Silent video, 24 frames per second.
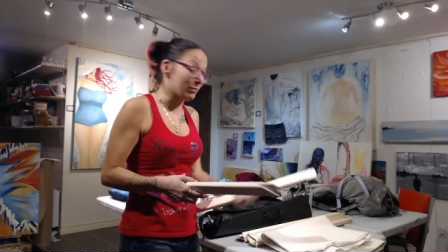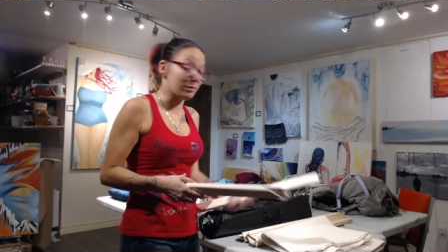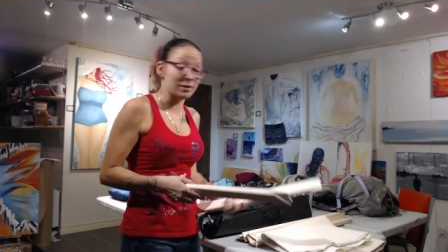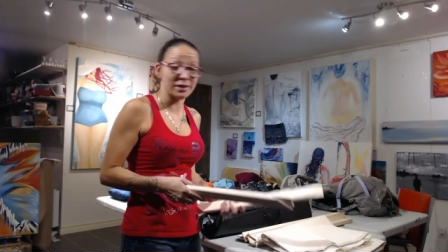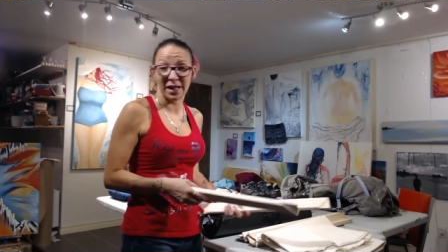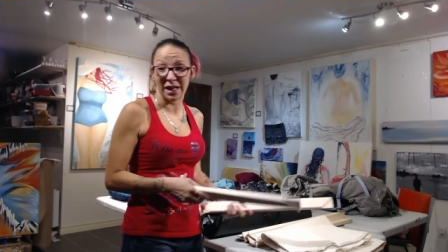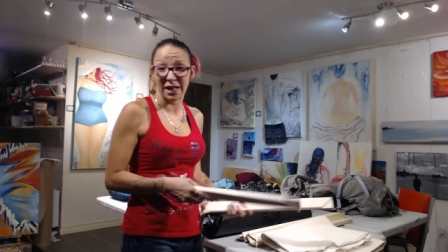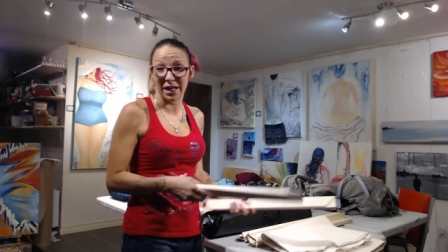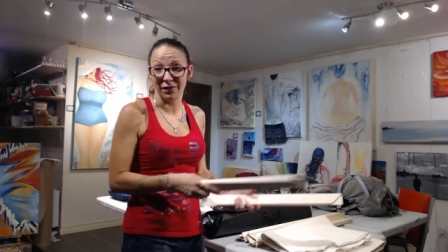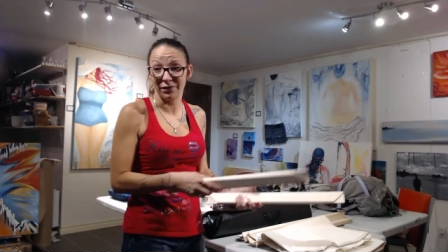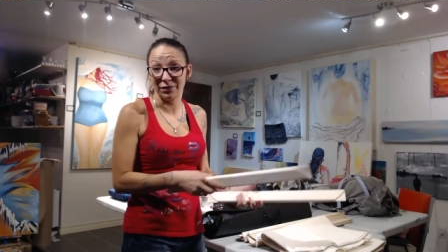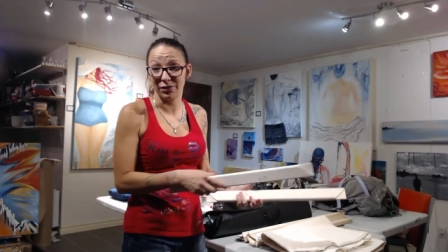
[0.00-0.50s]
I'm
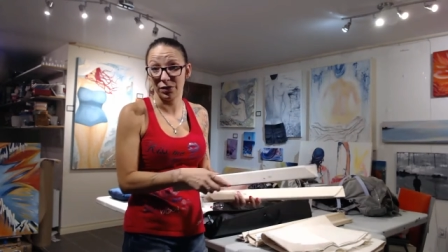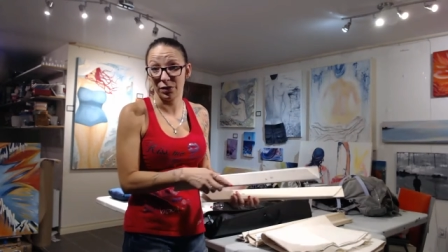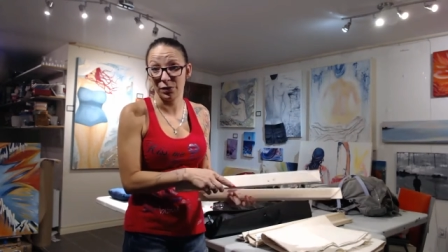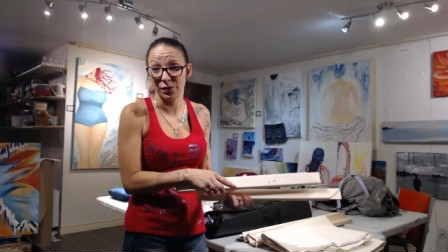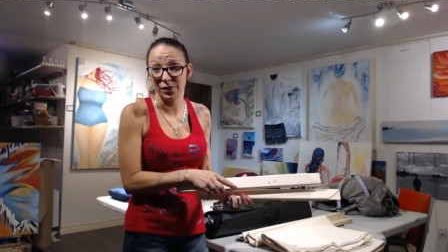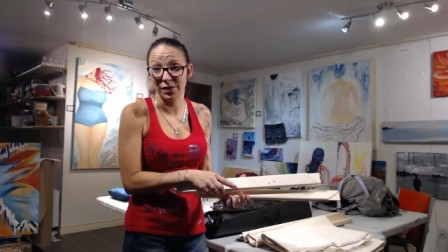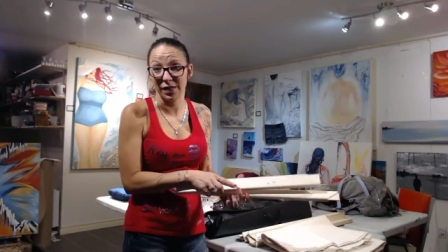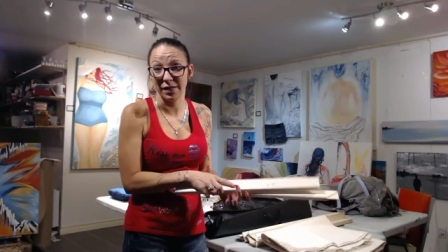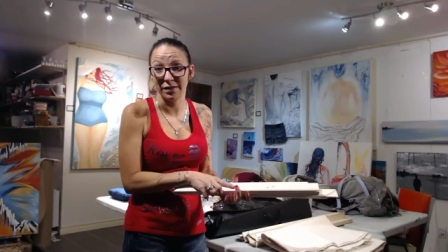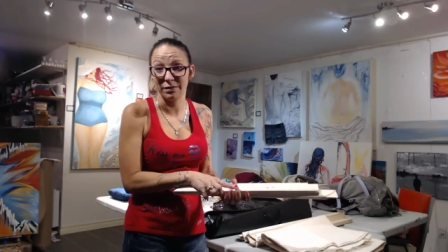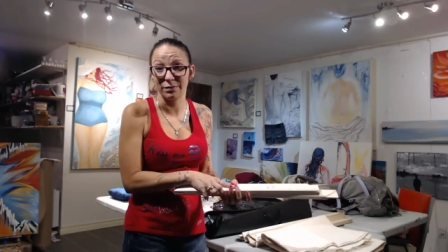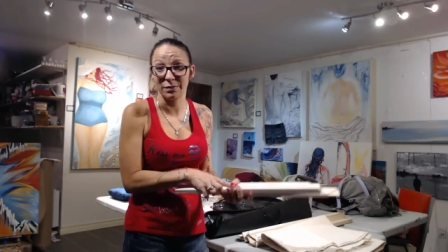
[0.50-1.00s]
going to have
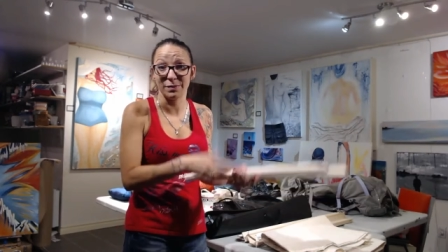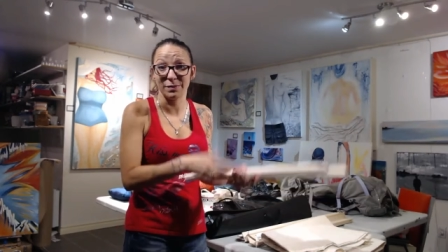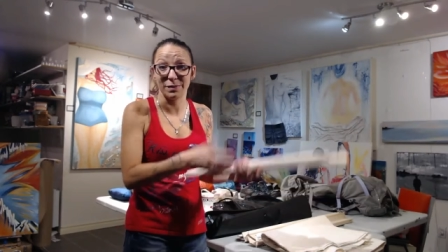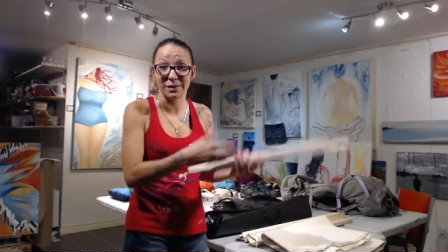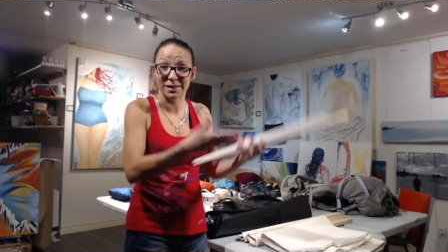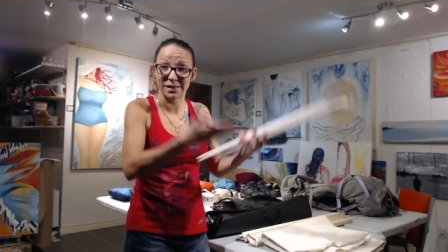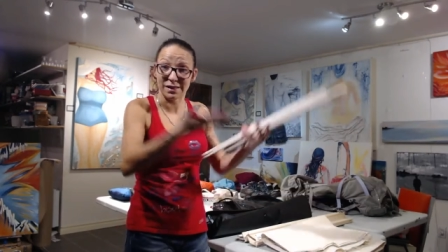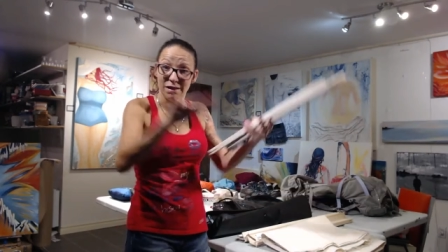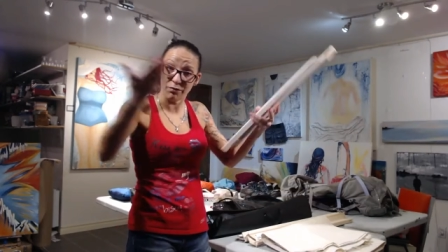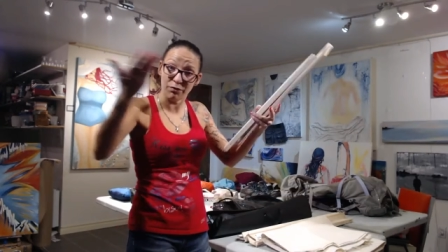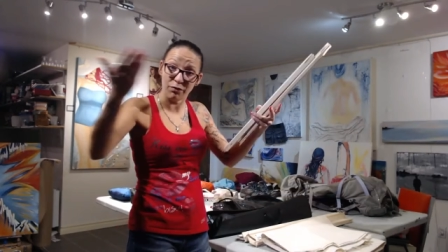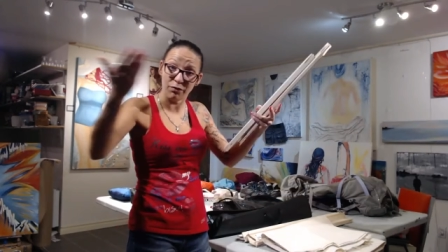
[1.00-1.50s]
to send them to
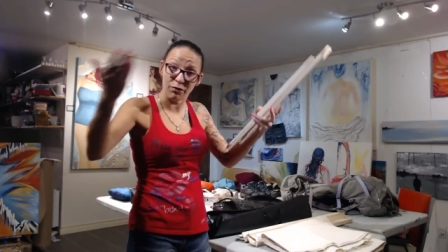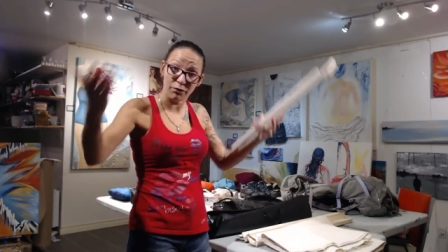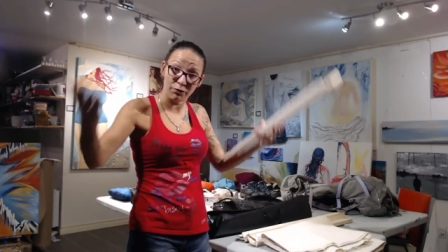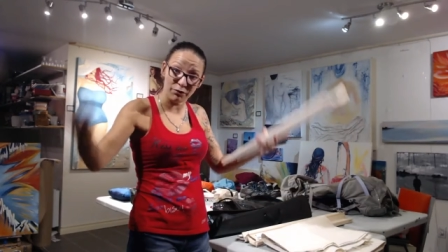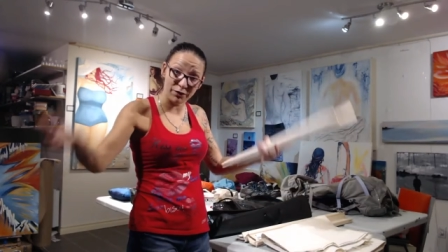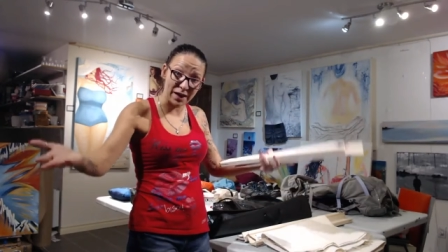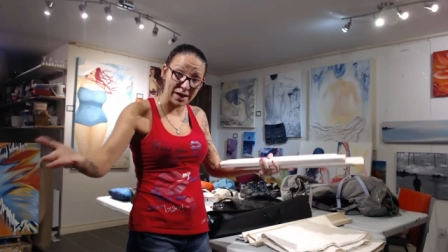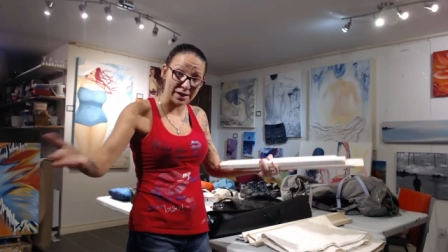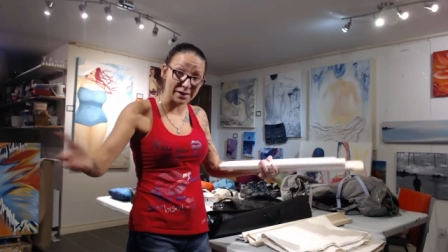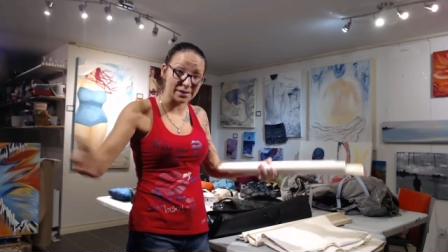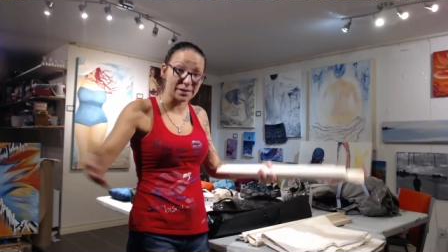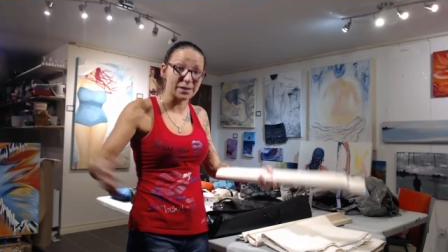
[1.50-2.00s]
myself
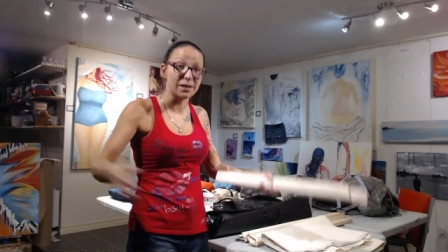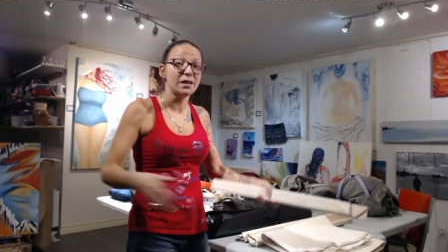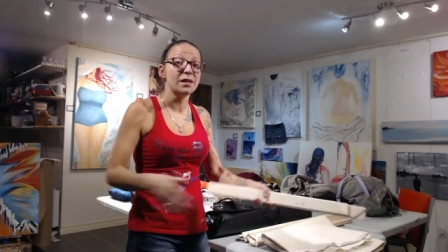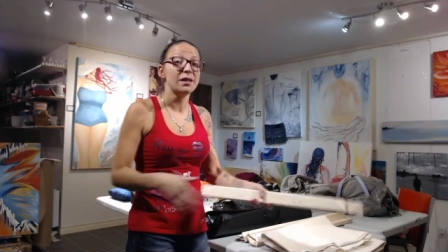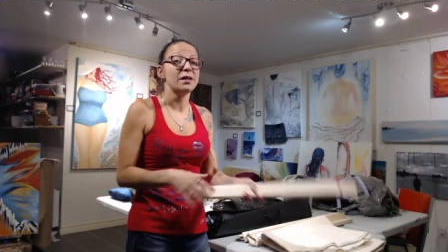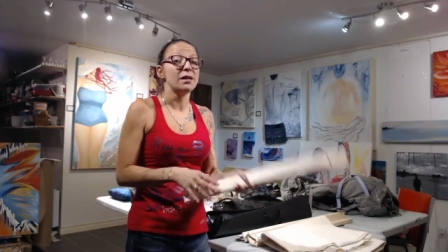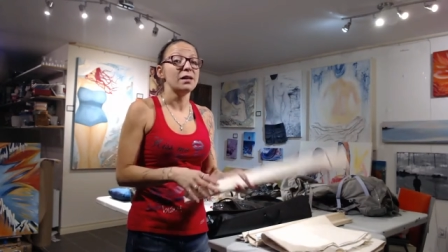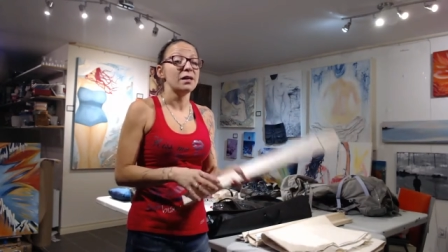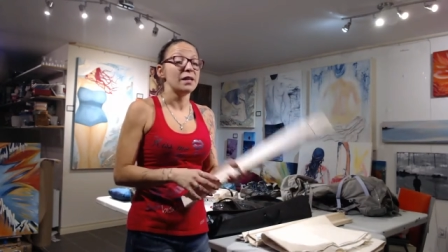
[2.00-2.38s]
flat.